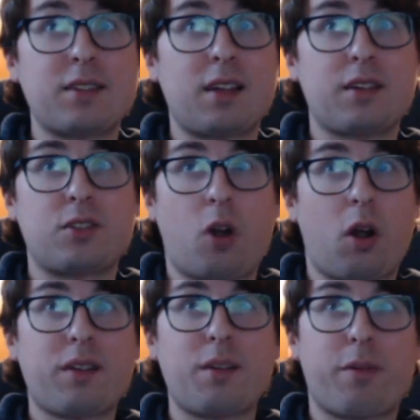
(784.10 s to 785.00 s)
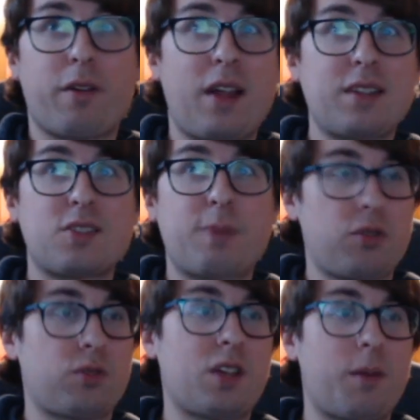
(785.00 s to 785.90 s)
a dark that prevents
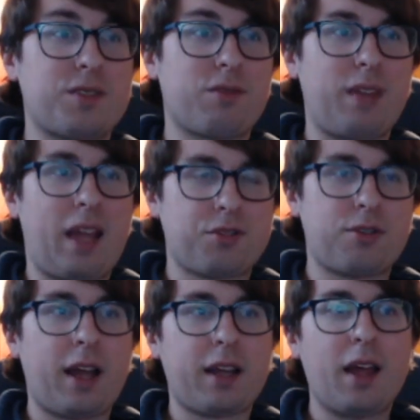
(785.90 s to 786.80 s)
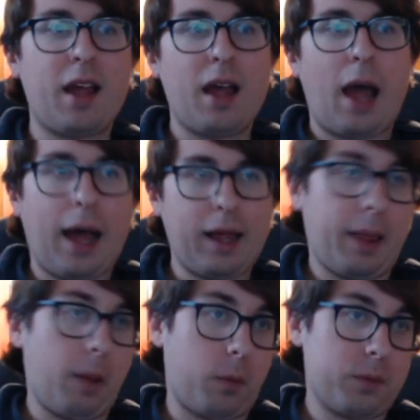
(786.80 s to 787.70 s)
special summons from the extra deck.
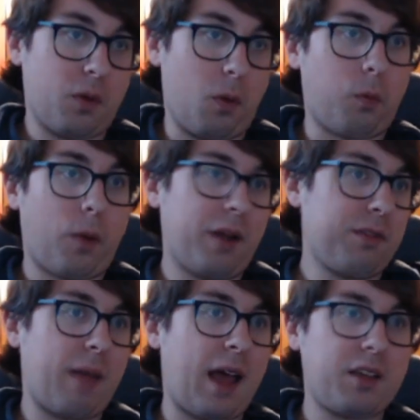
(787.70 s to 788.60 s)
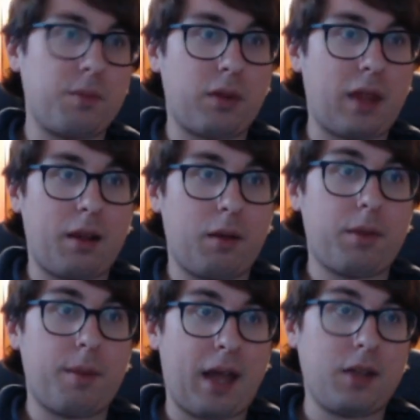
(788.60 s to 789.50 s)
So right off the bat, you
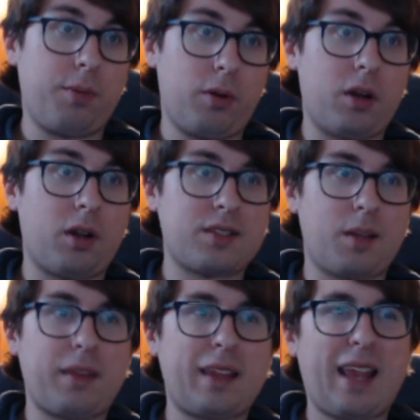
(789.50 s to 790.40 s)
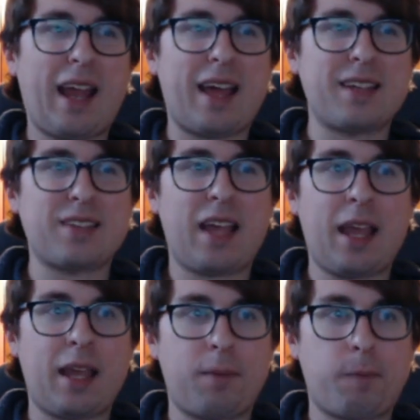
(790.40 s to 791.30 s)
put it on something that has
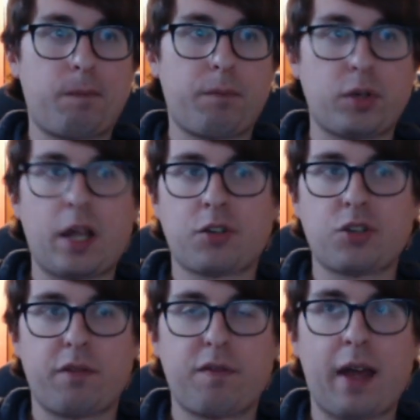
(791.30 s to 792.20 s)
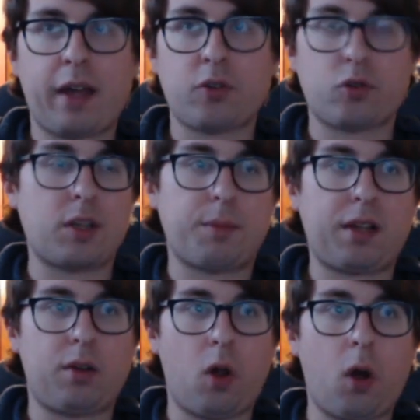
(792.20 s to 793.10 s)
a protection effect or something
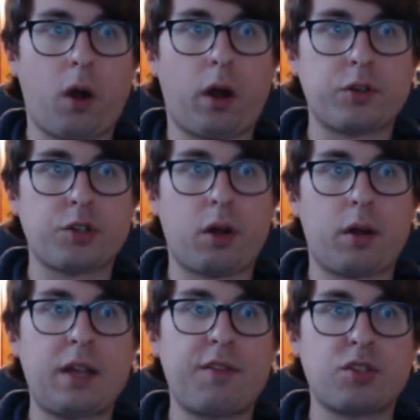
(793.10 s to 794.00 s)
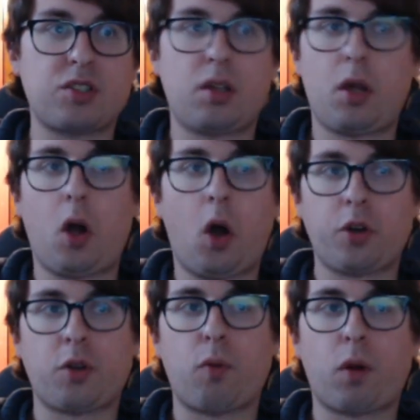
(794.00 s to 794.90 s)
large, or even just on
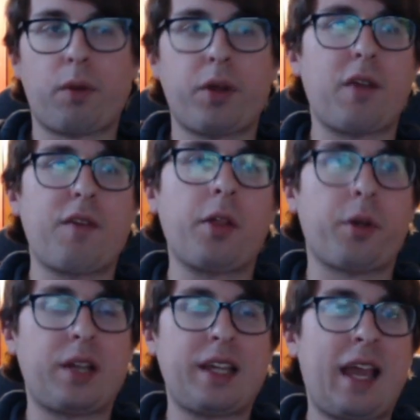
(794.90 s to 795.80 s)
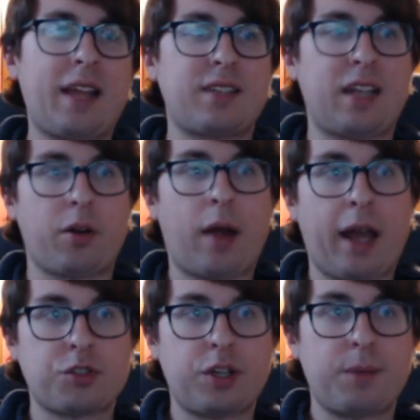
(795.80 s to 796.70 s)
your board while you have other negates and
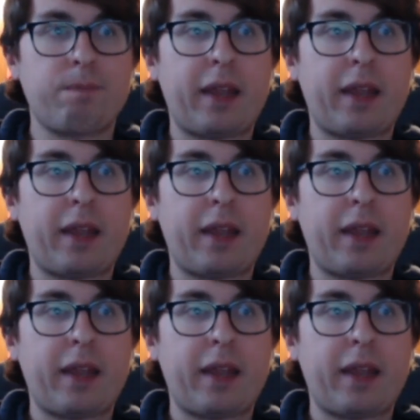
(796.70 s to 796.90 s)
interaction,